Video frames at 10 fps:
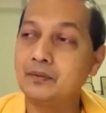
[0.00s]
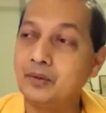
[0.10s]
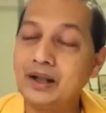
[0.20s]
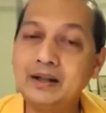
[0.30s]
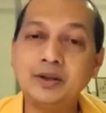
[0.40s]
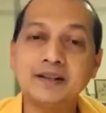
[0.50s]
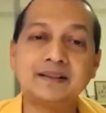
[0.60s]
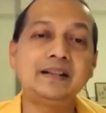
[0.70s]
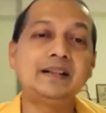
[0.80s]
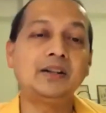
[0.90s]
Where you are
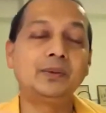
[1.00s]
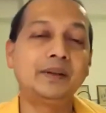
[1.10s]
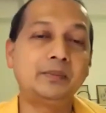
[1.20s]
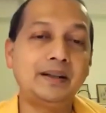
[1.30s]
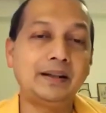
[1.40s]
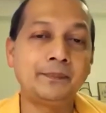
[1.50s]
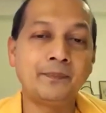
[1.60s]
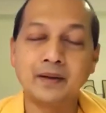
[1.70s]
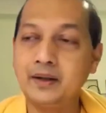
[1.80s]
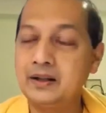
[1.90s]
seeing a human being,
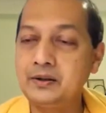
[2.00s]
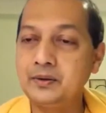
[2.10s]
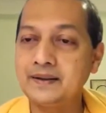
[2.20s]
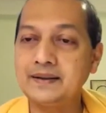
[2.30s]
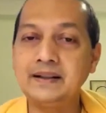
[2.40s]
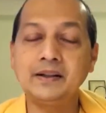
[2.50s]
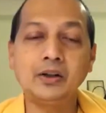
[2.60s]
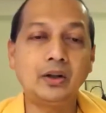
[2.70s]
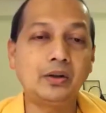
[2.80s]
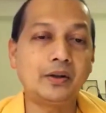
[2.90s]
where you are seeing a
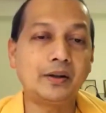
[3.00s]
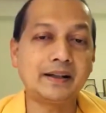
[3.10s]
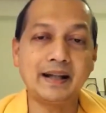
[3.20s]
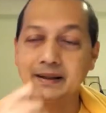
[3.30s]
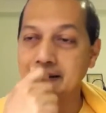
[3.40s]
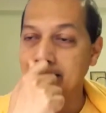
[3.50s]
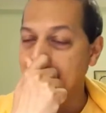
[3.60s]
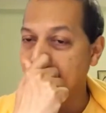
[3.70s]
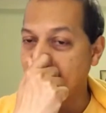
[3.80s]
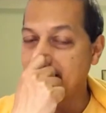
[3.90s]
dog or a cat,
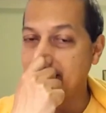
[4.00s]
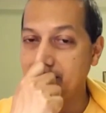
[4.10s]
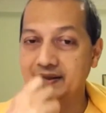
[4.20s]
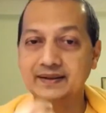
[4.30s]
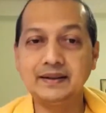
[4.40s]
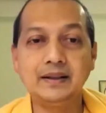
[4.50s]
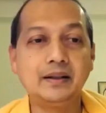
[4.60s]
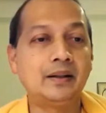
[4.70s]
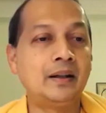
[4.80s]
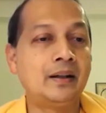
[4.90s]
where you are
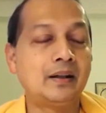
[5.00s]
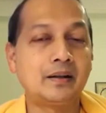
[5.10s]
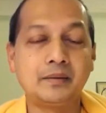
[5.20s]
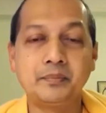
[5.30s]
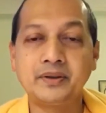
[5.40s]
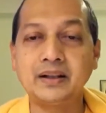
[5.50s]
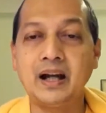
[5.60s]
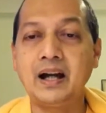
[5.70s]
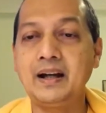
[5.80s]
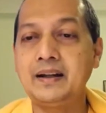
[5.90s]
seeing
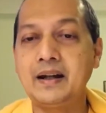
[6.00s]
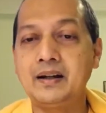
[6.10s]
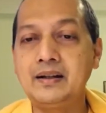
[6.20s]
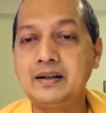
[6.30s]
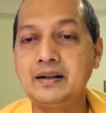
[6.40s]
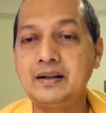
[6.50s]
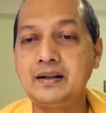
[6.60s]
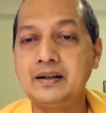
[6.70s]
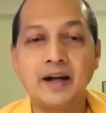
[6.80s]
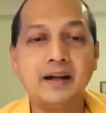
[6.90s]
sky and earth,
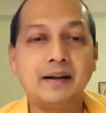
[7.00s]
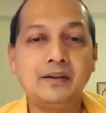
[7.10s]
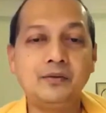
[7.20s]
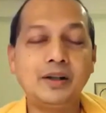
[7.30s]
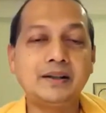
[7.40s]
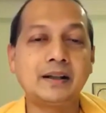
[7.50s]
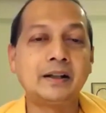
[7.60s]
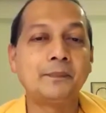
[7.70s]
fire and water.